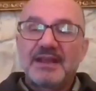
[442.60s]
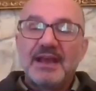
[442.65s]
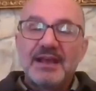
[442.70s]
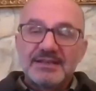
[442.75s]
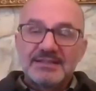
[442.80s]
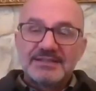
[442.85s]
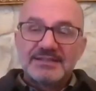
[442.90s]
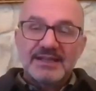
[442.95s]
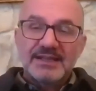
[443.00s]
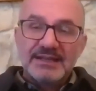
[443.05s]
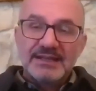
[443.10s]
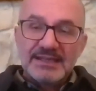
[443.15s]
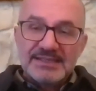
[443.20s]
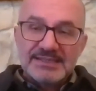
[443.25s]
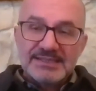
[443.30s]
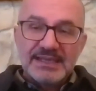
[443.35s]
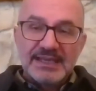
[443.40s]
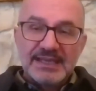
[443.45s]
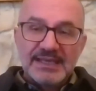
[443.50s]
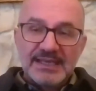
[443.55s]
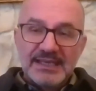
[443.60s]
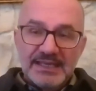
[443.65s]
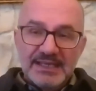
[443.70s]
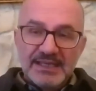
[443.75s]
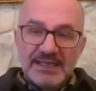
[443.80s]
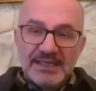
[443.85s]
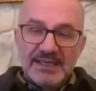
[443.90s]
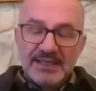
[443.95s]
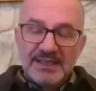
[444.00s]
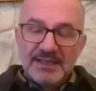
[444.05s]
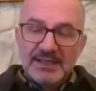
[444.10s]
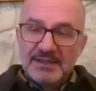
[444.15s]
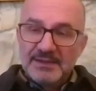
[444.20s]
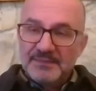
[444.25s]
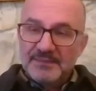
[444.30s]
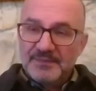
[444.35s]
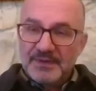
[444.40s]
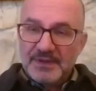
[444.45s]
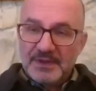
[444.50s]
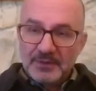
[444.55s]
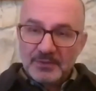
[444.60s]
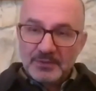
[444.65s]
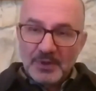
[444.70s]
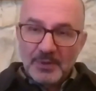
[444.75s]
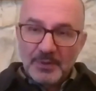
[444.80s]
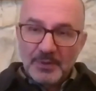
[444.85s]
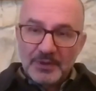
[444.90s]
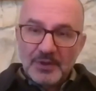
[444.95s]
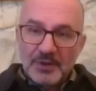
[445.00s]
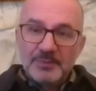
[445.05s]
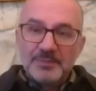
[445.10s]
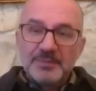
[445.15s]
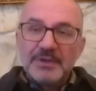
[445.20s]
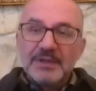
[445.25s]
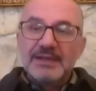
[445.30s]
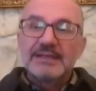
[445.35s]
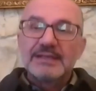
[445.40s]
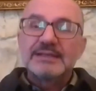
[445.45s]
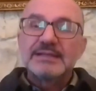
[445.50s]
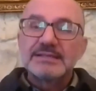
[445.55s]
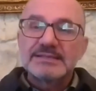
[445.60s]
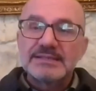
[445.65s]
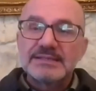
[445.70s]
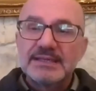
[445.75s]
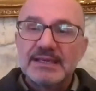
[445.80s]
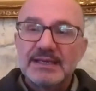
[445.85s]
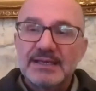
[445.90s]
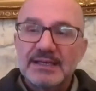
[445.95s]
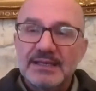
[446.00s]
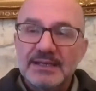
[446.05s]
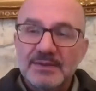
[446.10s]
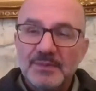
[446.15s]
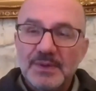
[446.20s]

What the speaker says: culture, let's say, referring to our communities here,